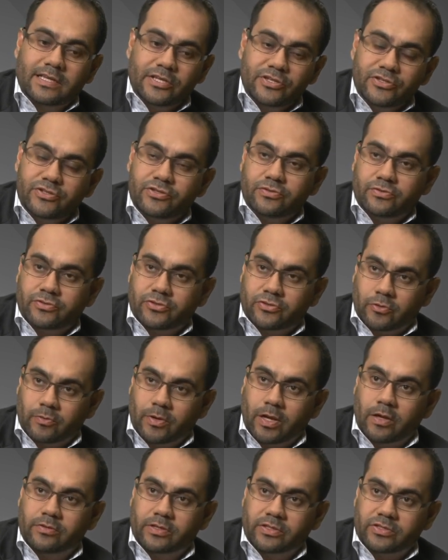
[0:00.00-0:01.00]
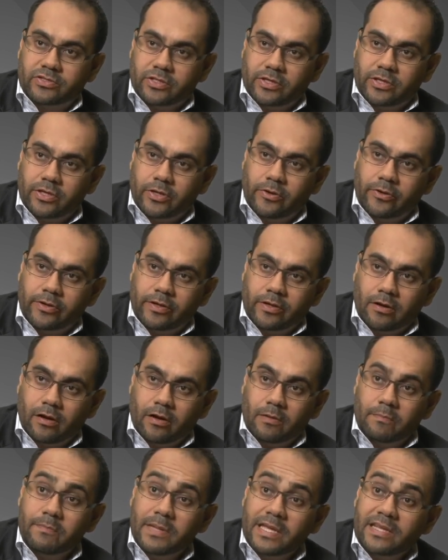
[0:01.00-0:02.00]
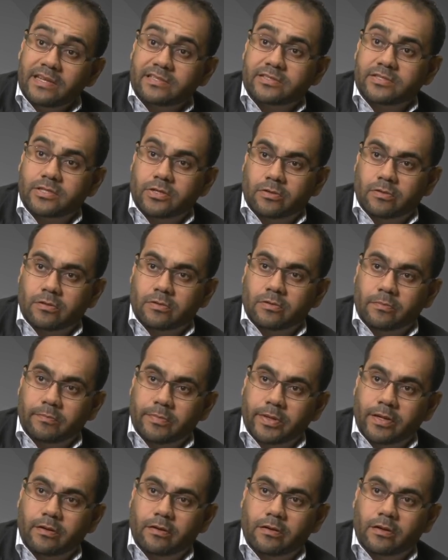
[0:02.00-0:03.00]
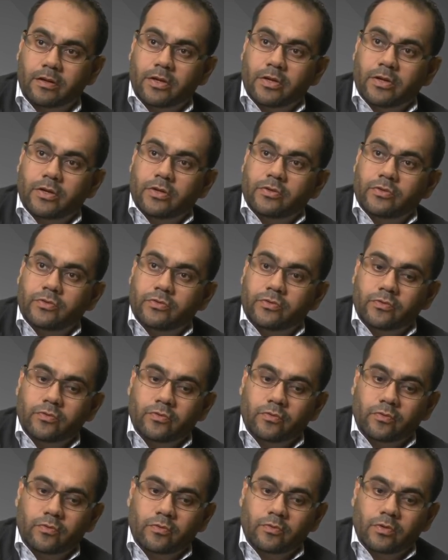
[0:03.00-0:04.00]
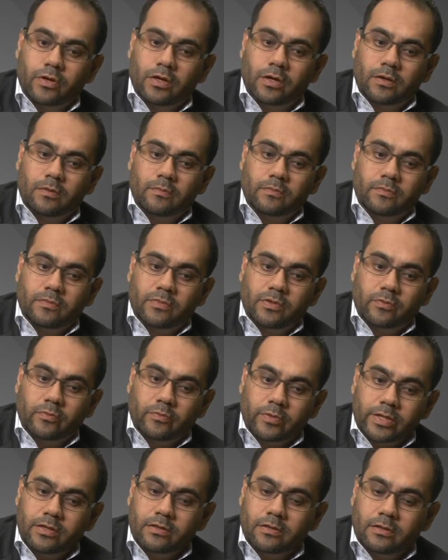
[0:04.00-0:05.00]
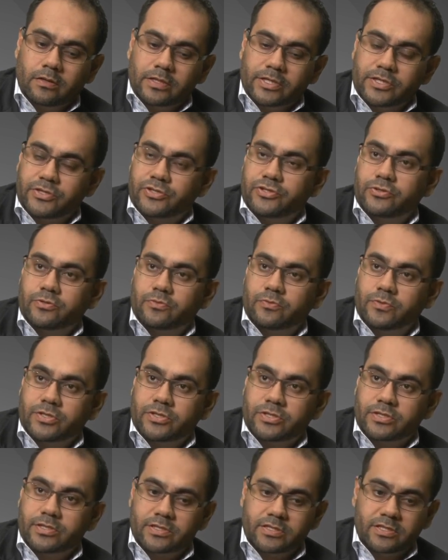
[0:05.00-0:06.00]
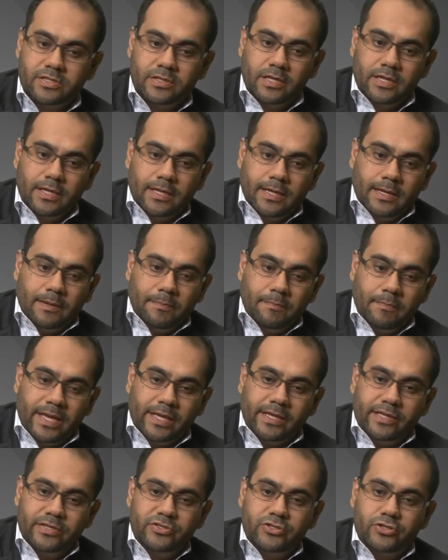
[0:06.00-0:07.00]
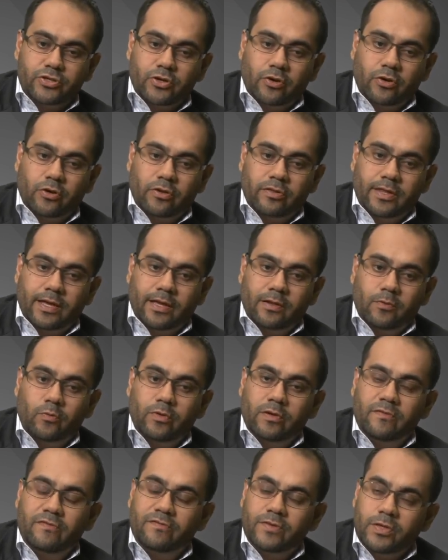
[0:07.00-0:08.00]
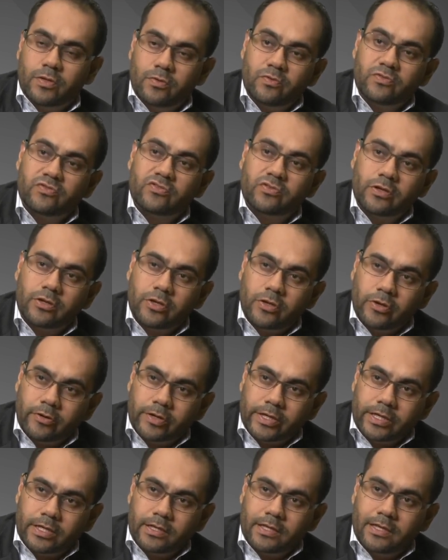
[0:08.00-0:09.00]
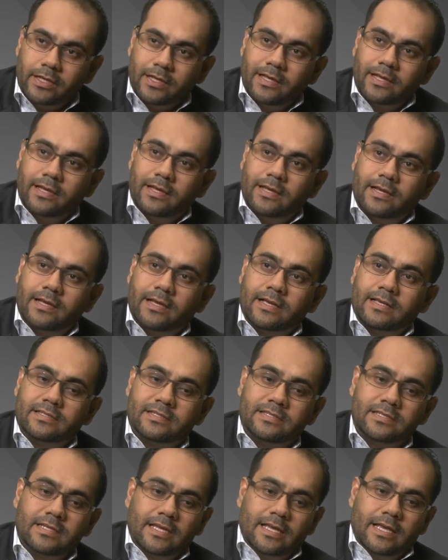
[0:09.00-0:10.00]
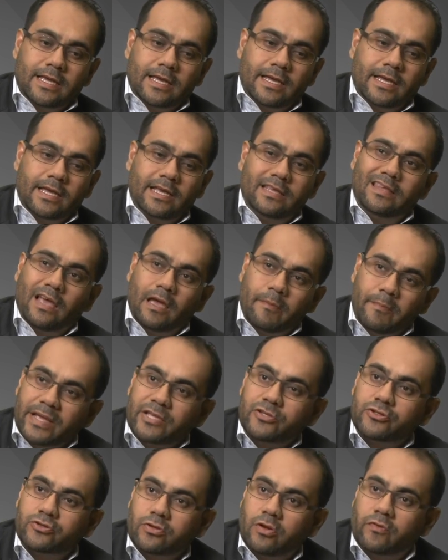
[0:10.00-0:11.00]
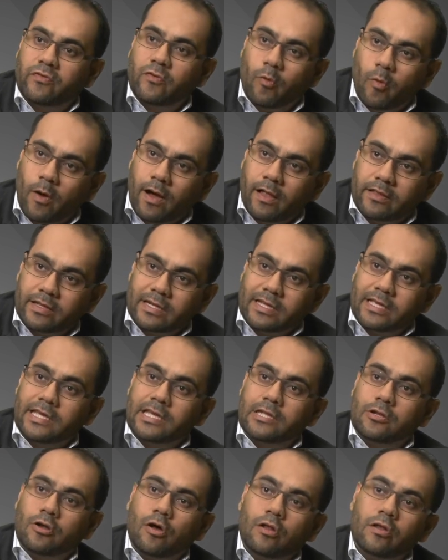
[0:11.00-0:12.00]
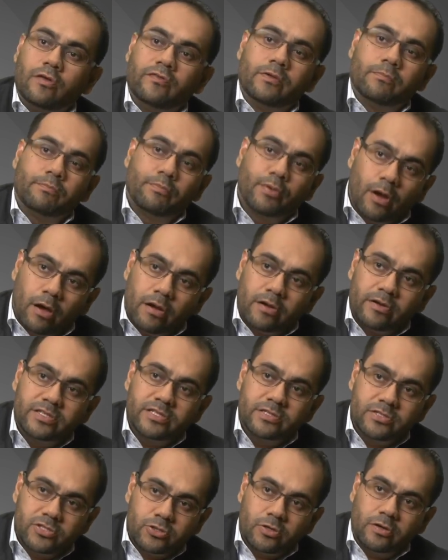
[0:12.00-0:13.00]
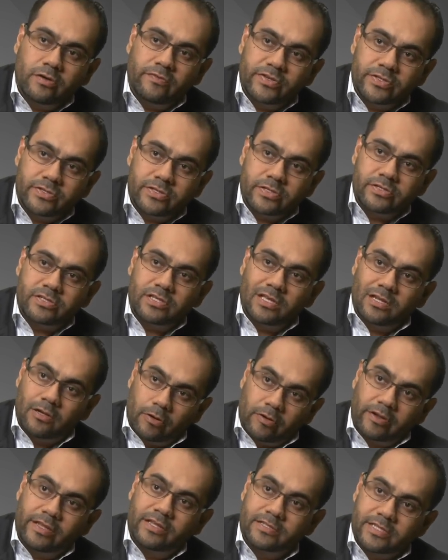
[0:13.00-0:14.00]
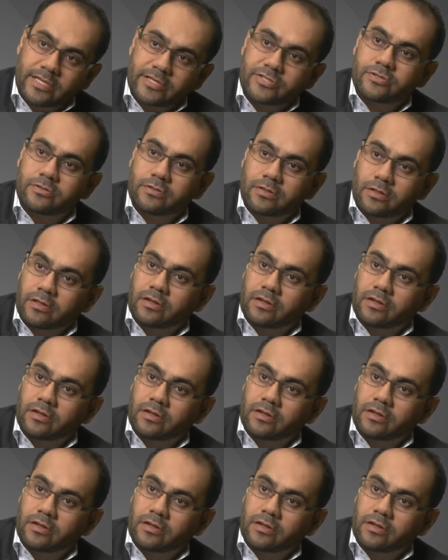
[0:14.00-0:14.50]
issues surrounding security are minuscule compared to um, the real issue, which is making sure that we view security as a dimension of quality in all of the products and services that an organization